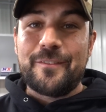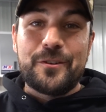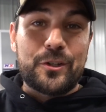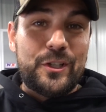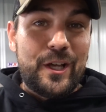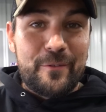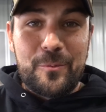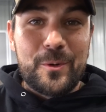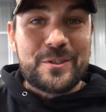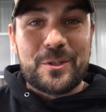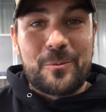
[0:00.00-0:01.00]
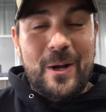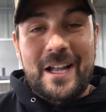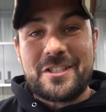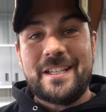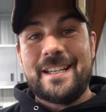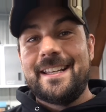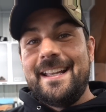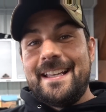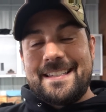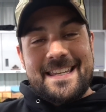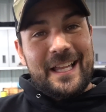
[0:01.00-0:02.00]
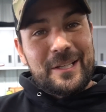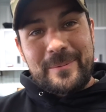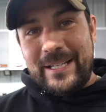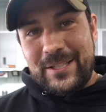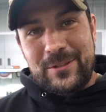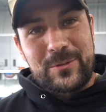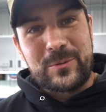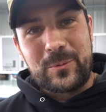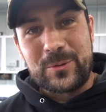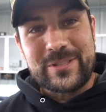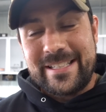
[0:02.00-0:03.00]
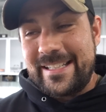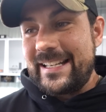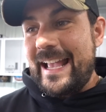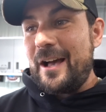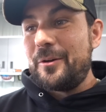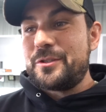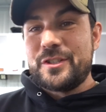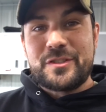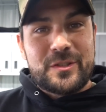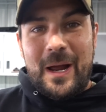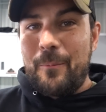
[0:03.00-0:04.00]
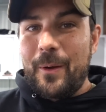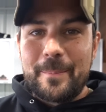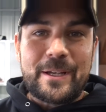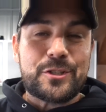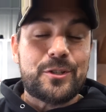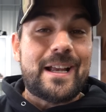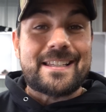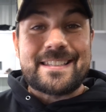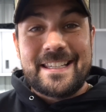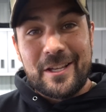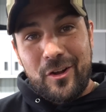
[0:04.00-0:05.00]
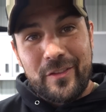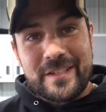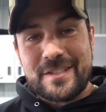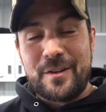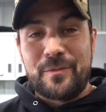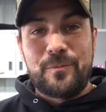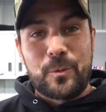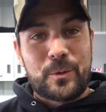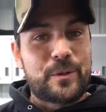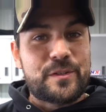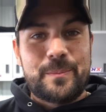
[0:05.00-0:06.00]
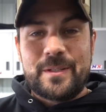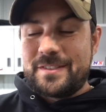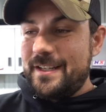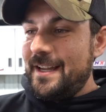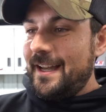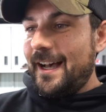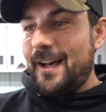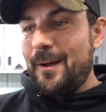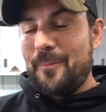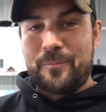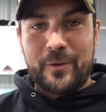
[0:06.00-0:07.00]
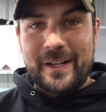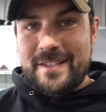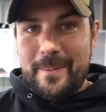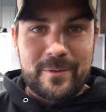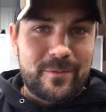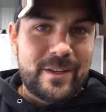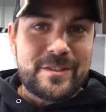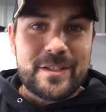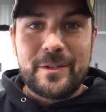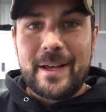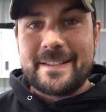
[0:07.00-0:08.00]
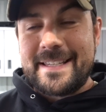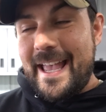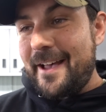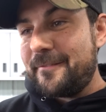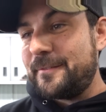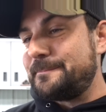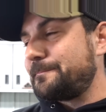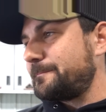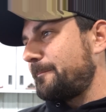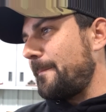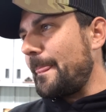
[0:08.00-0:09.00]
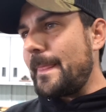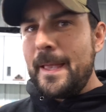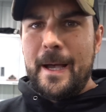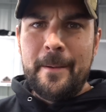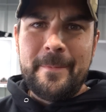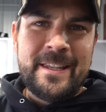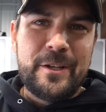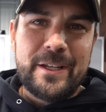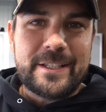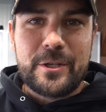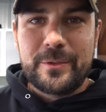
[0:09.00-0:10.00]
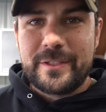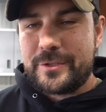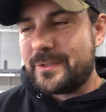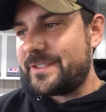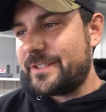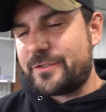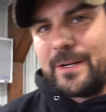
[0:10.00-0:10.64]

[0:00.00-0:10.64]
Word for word: If your loved ones are watching, tell them to get those orders in now. Just so I wanna make sure you guys get all this stuff for Christmas um, for any type of events that you guys have. Um, and then you can get those entries in.